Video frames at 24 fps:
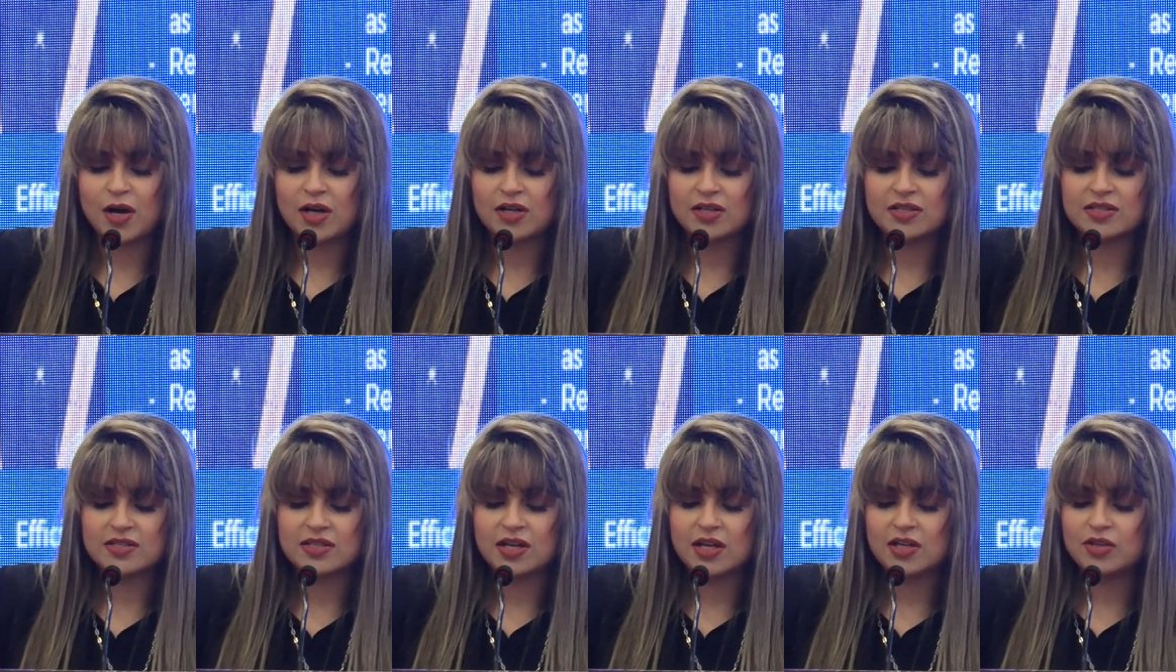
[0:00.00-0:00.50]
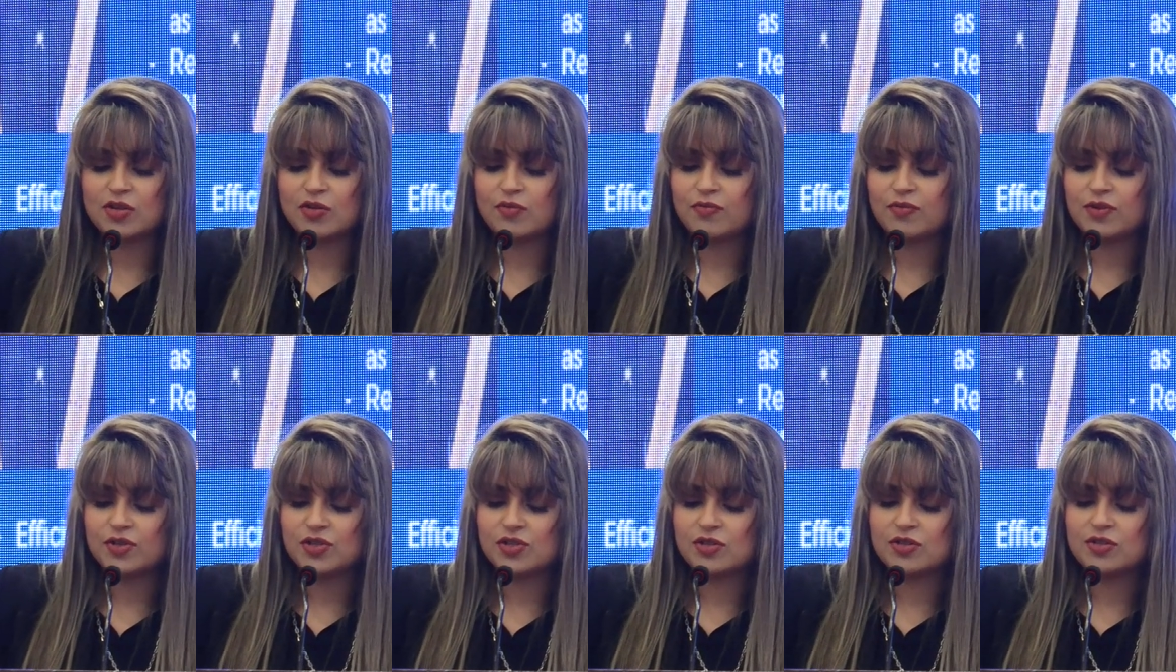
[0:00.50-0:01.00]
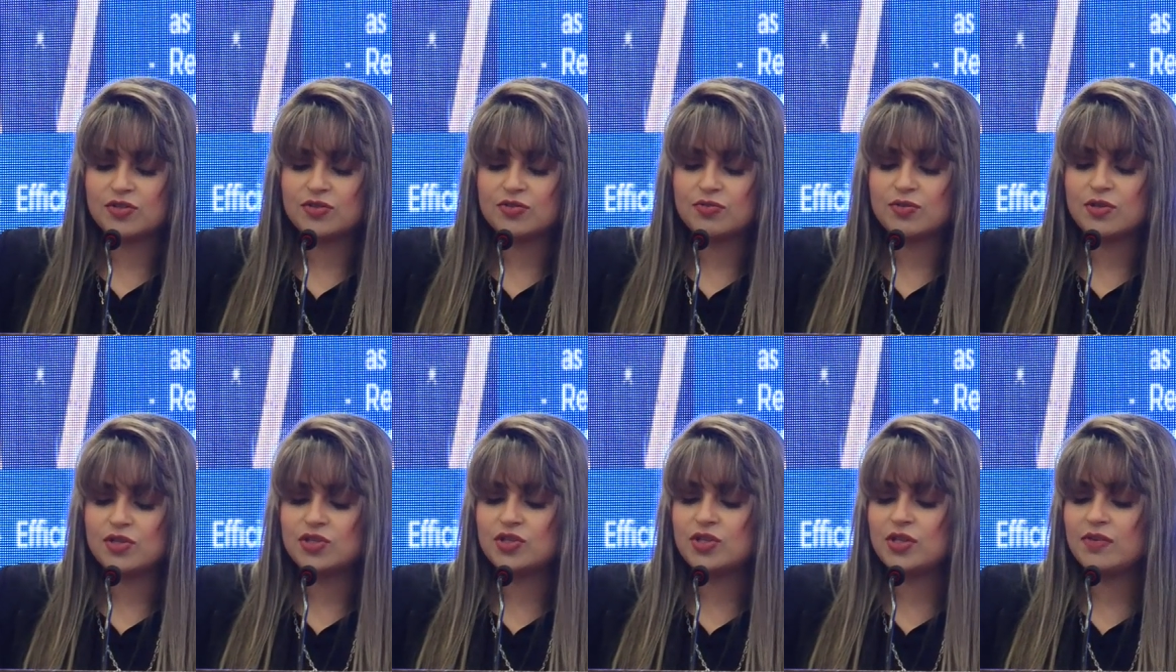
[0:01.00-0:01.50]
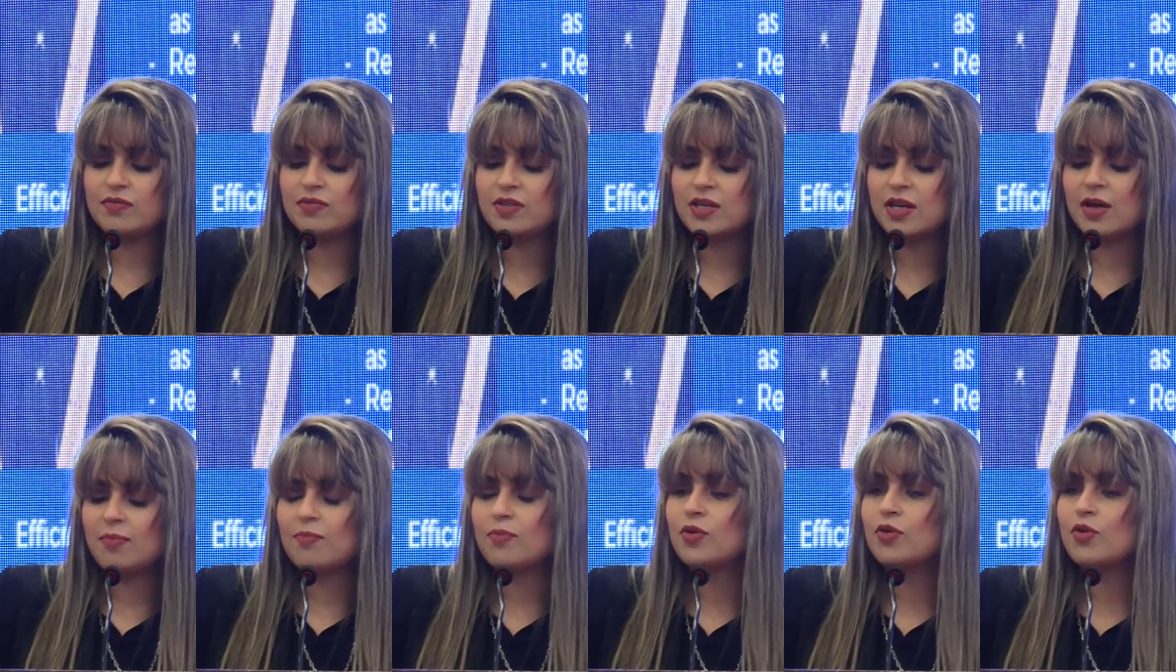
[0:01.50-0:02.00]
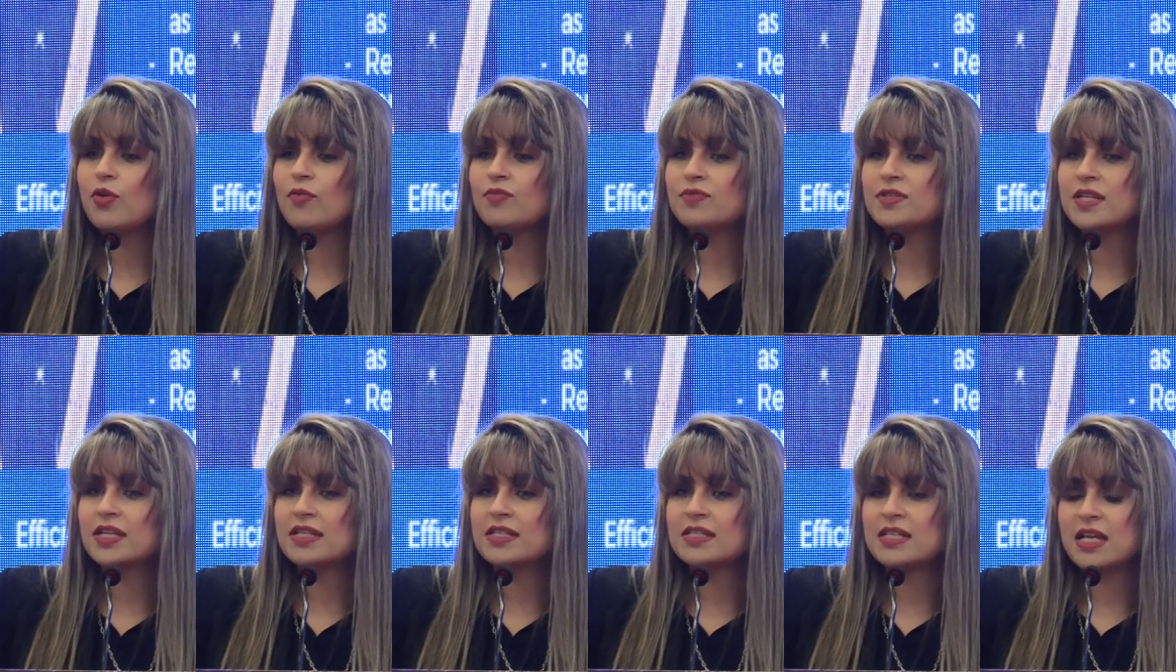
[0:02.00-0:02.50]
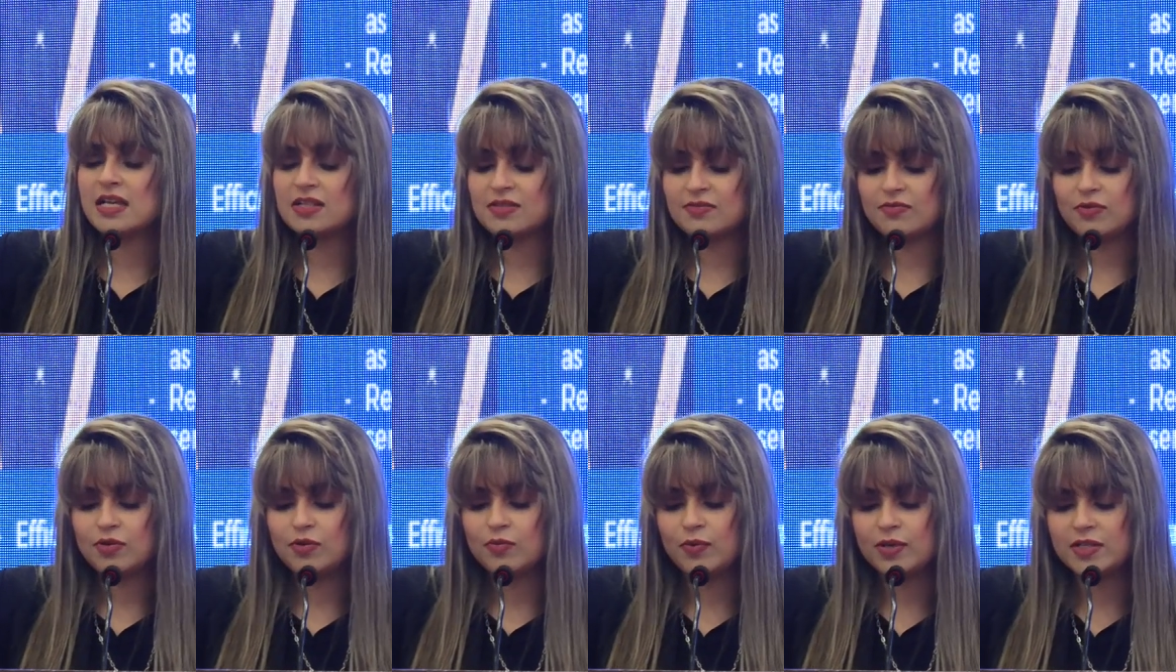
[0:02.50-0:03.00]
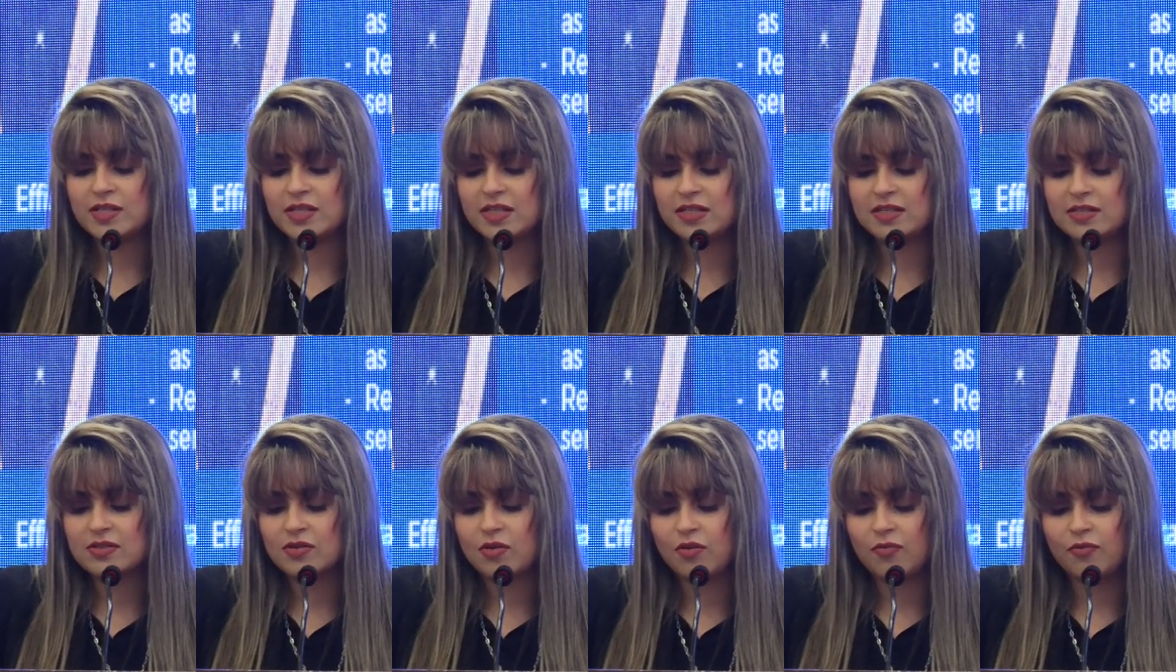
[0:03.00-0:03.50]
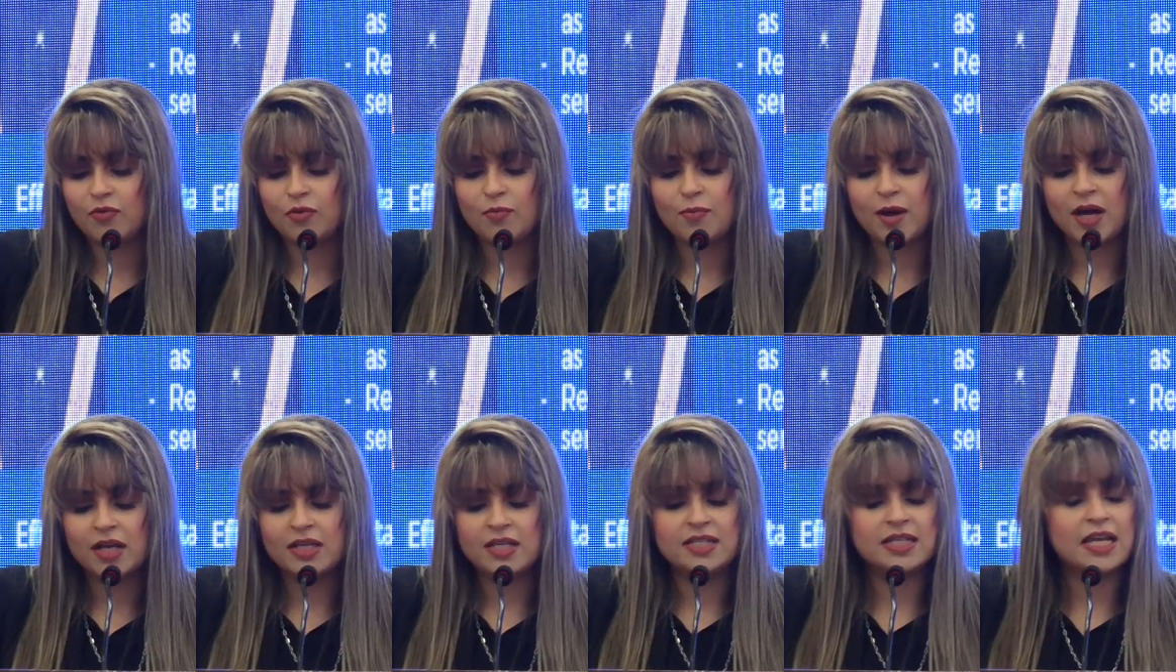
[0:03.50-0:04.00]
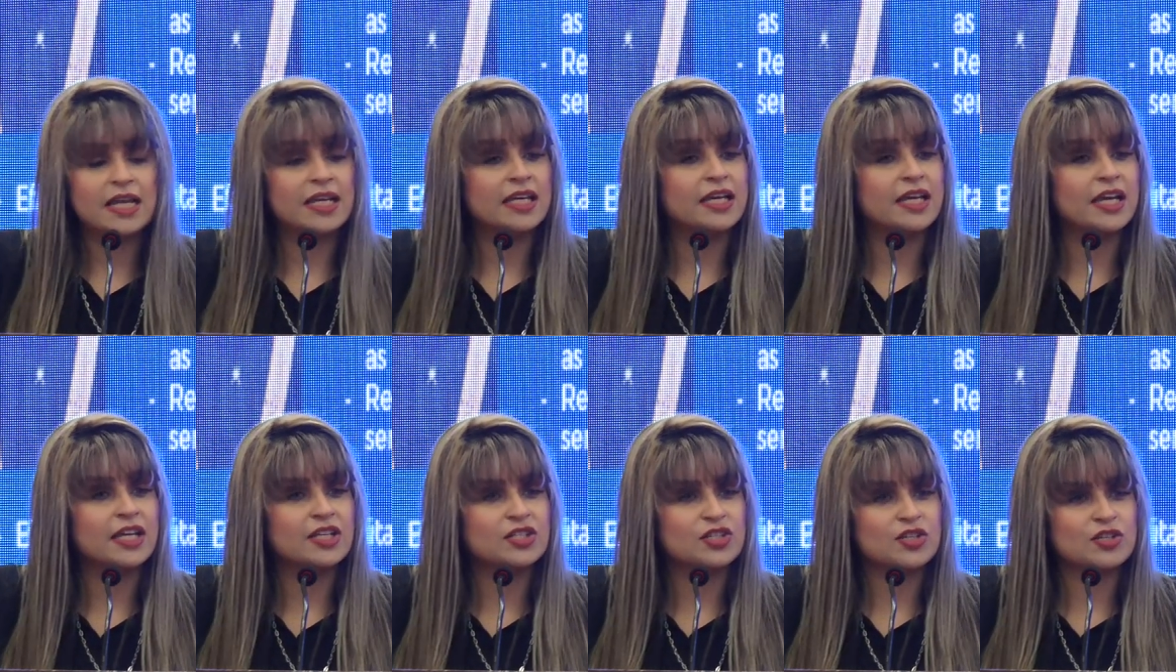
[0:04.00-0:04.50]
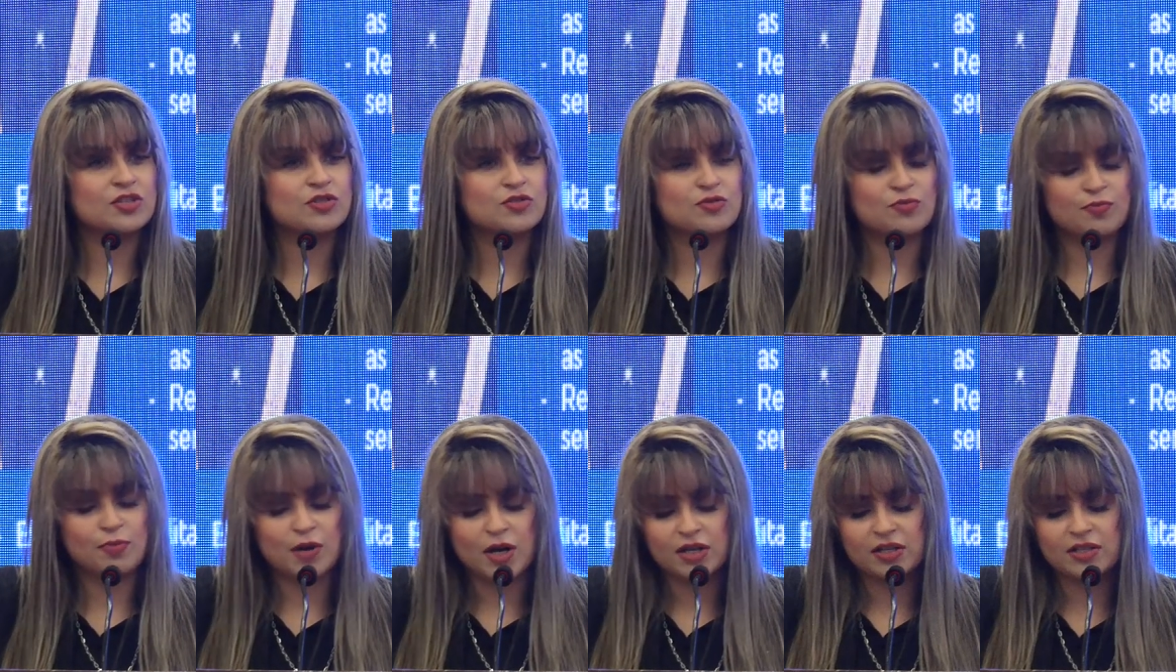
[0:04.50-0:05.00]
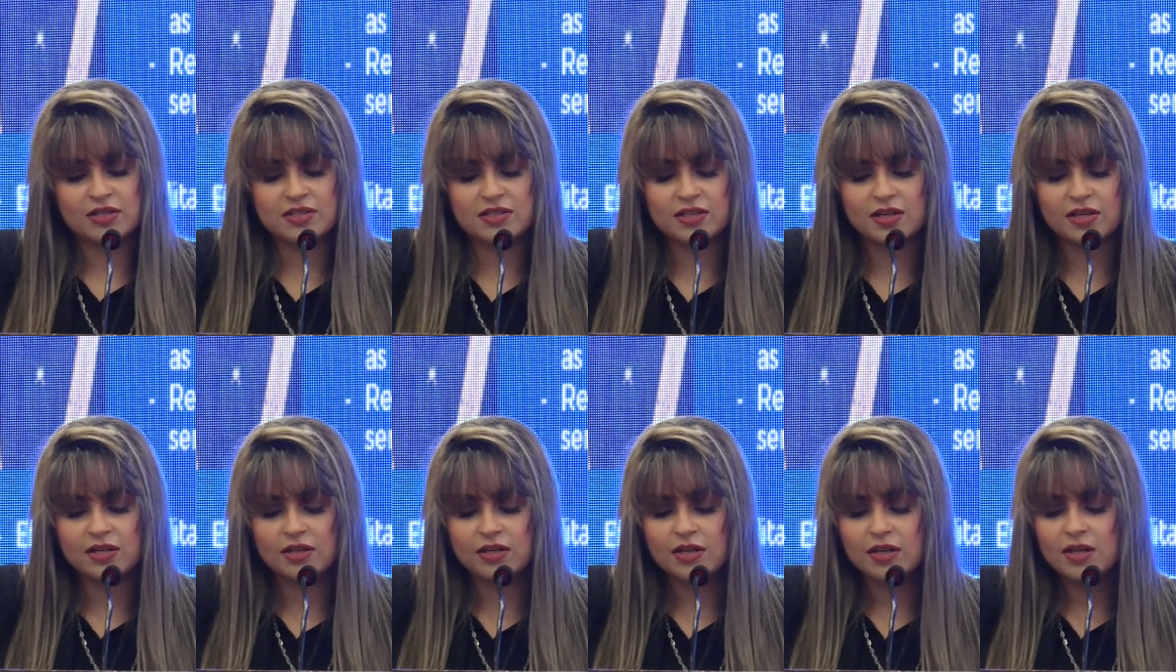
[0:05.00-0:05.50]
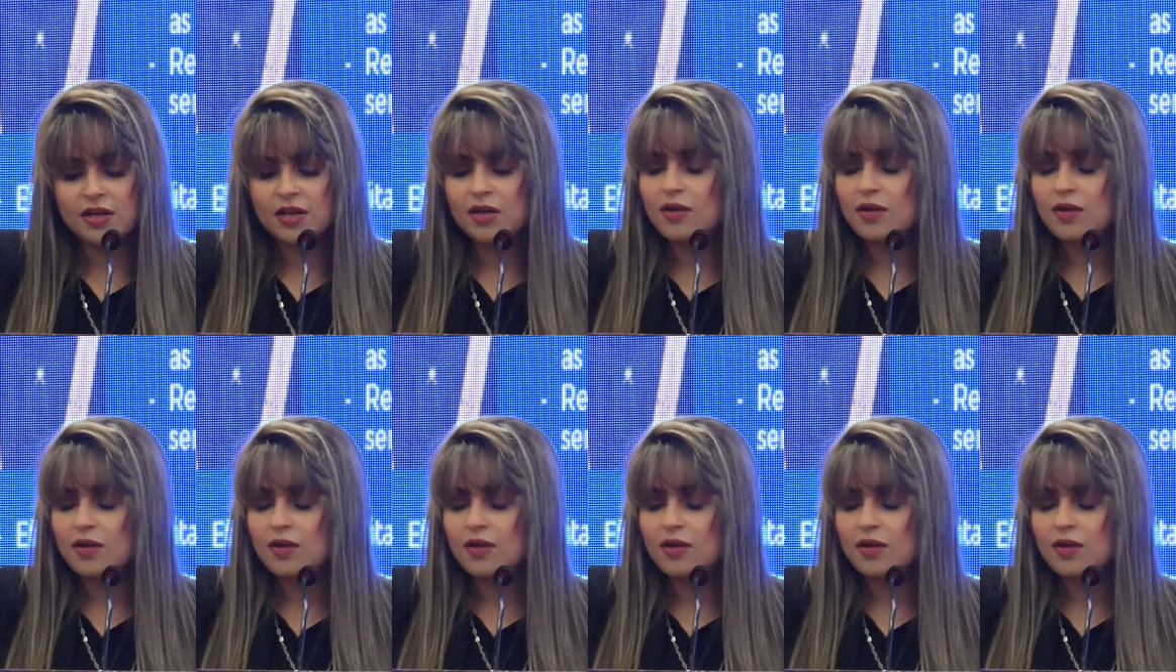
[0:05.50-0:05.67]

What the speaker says: Pakistani officials to achieve the number of successful visits of Omani delegations to Pakistan